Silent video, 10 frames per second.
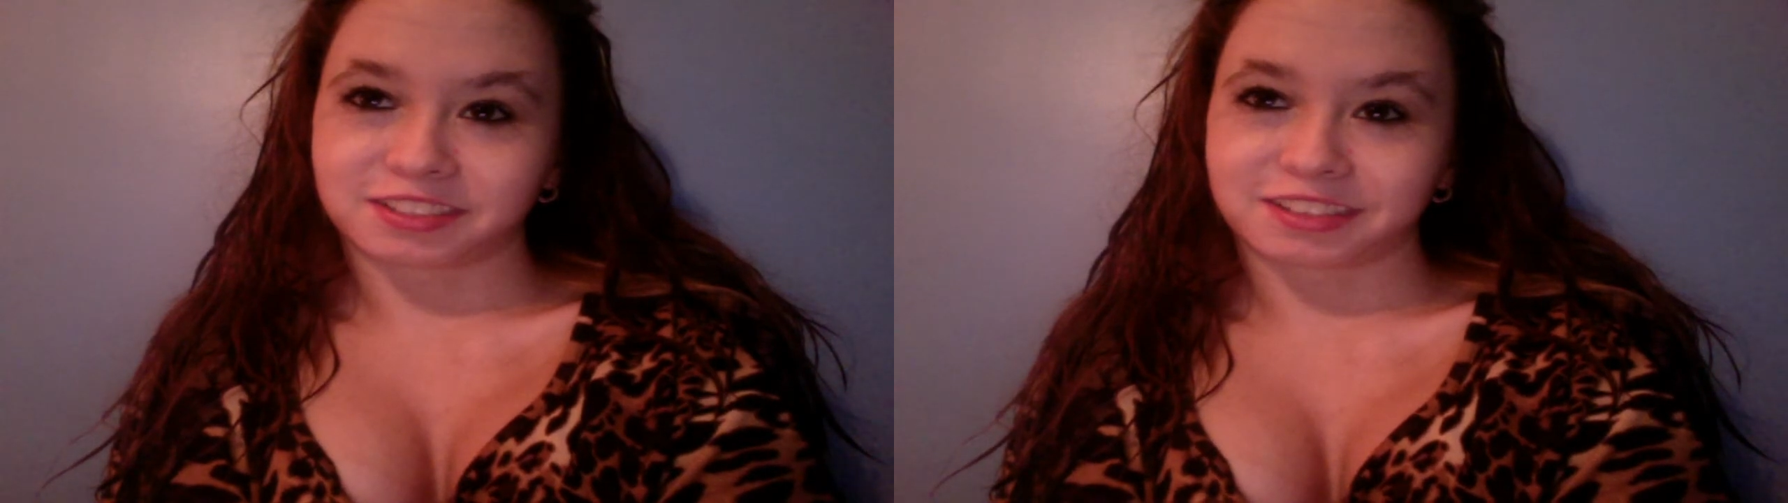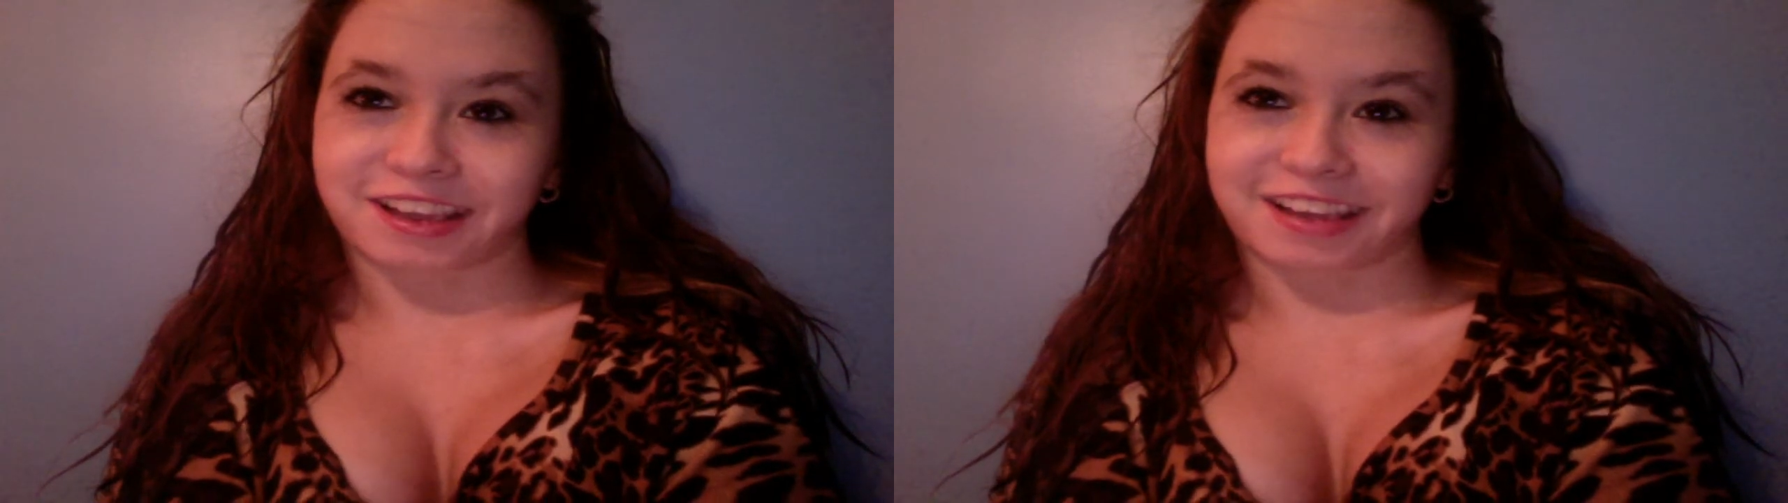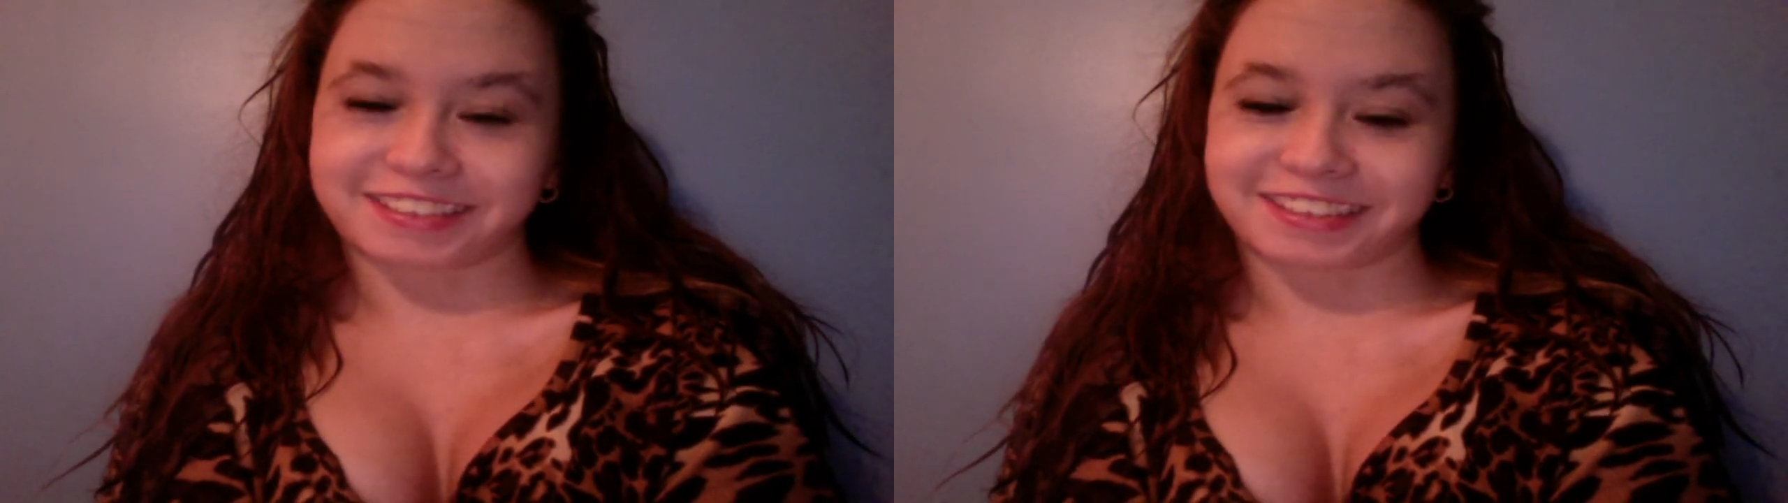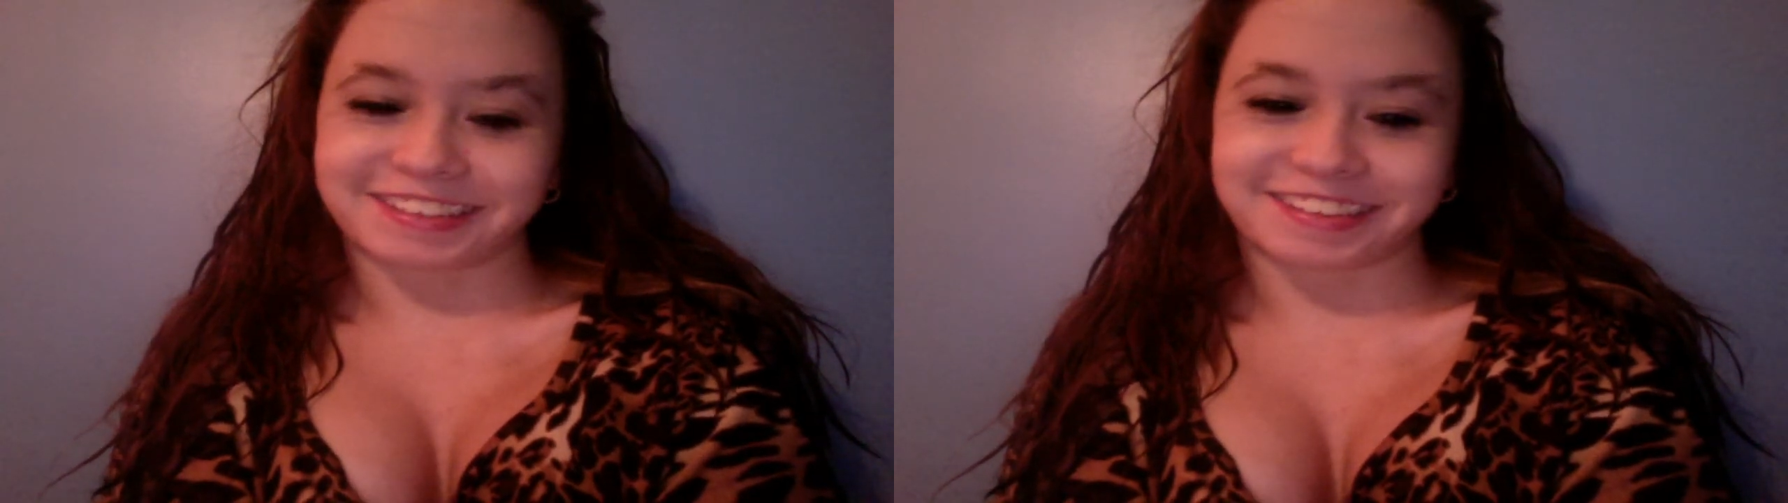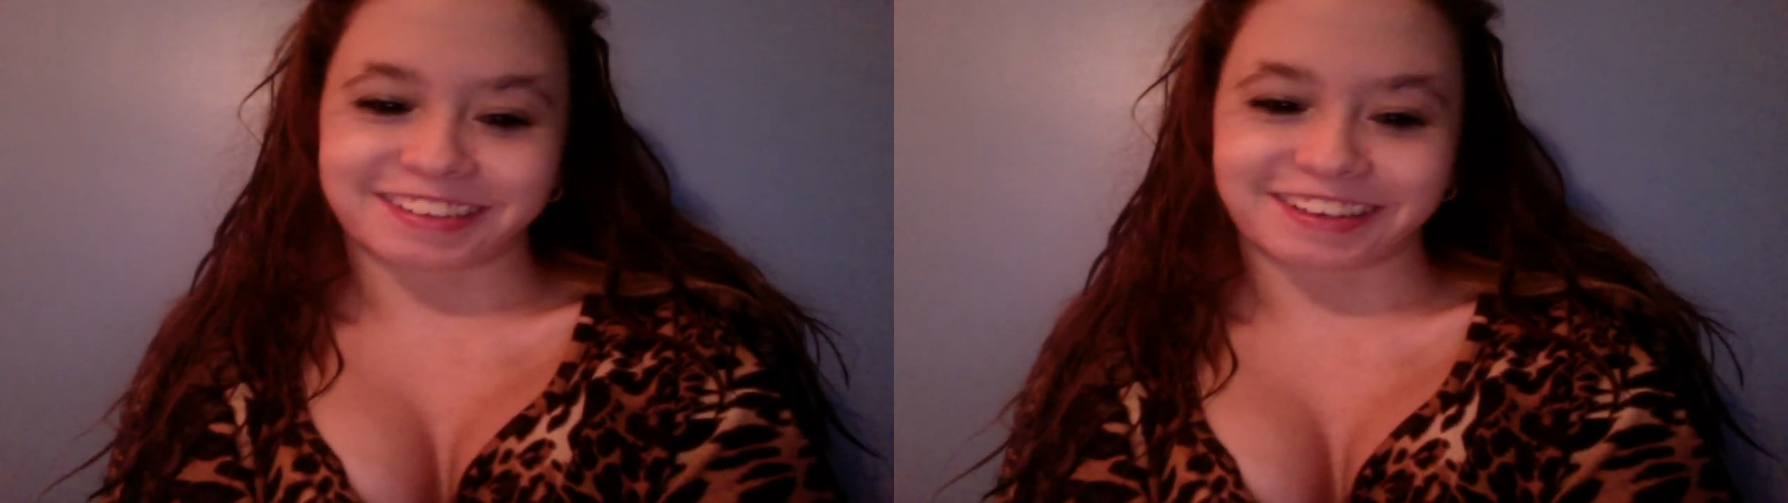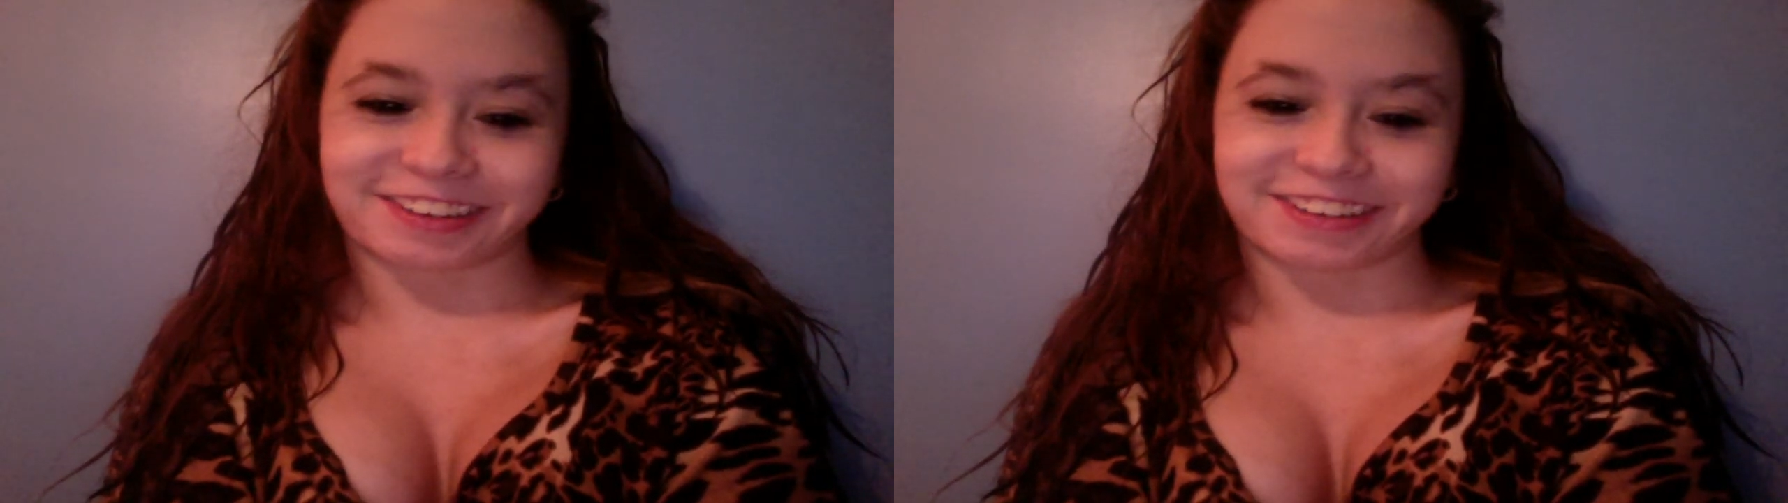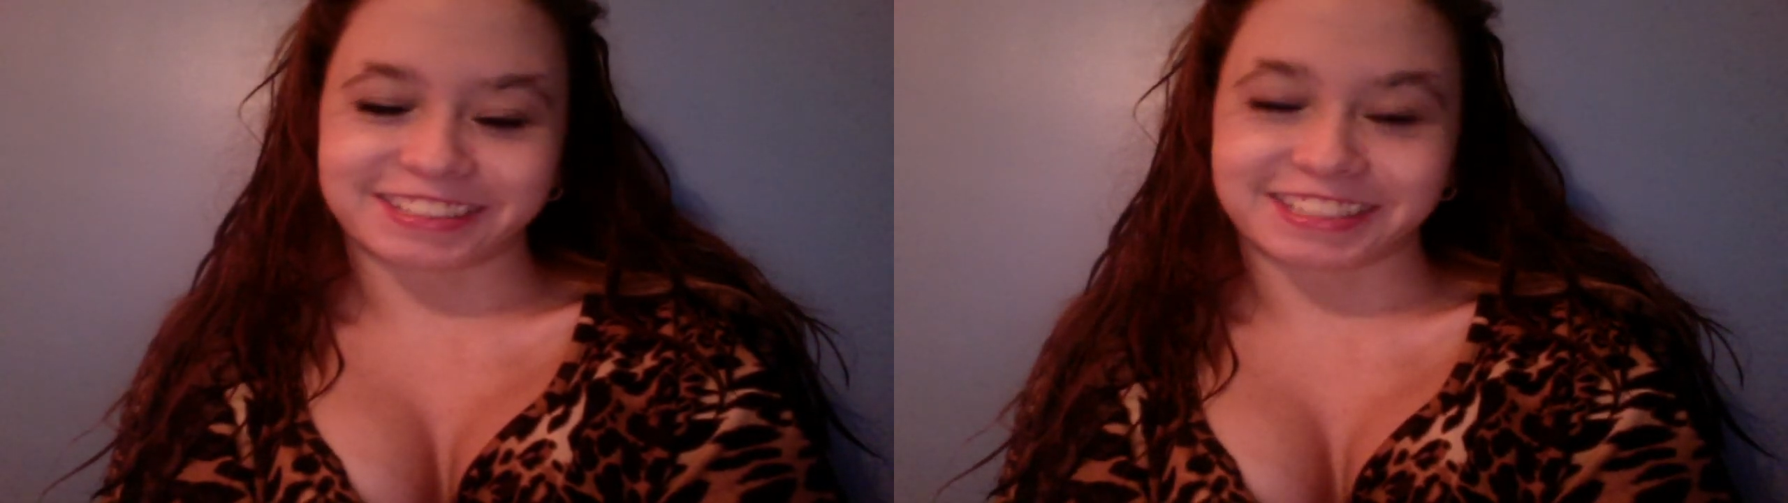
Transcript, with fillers: acting hilarious.